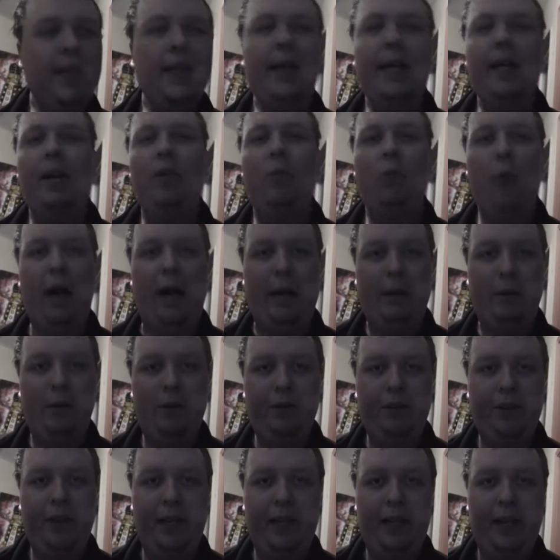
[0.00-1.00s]
can get away
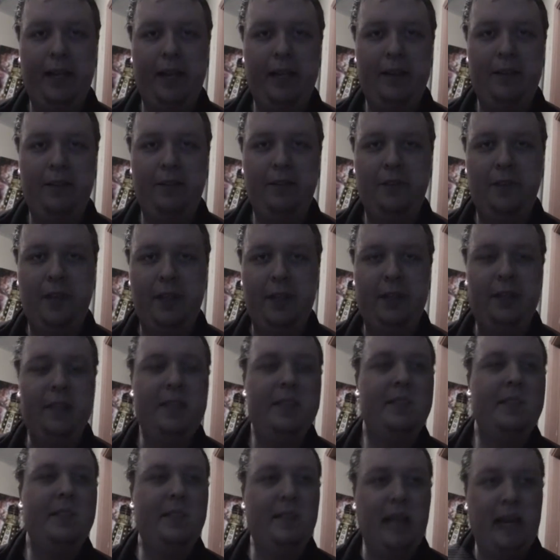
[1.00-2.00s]
with that kind of
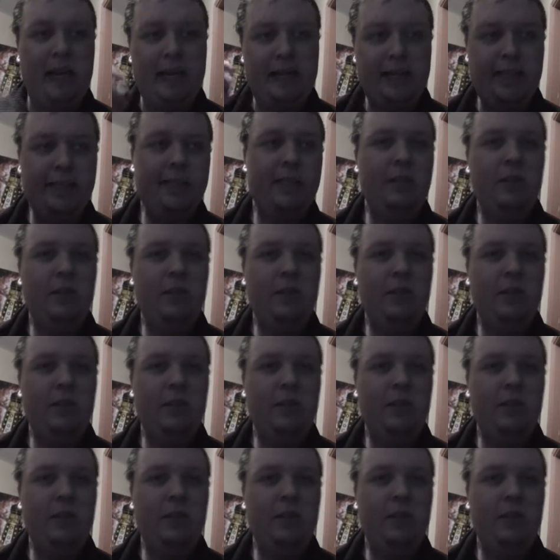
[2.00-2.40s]
thing. That